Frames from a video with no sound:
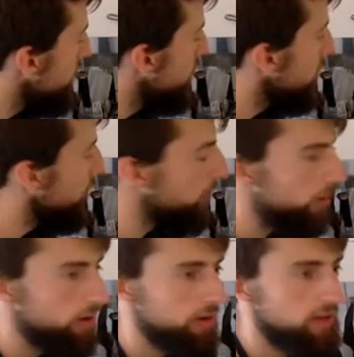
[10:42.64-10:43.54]
and
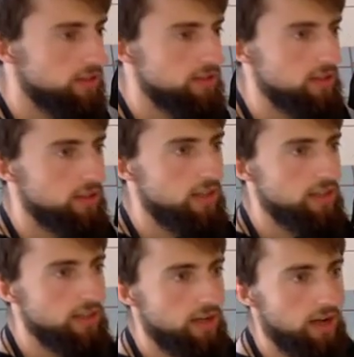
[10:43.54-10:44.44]
proteins
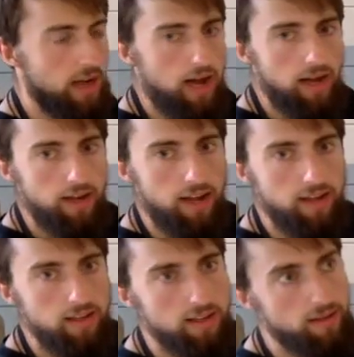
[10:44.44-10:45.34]
get hard
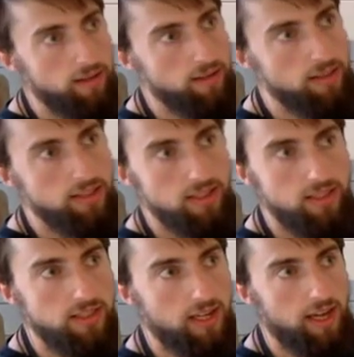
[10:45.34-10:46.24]
at
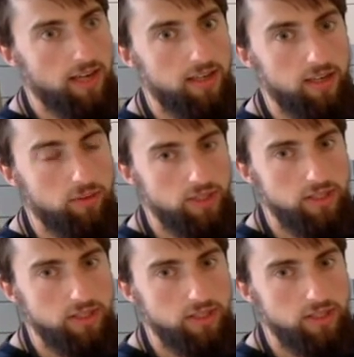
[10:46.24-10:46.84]
68 degrees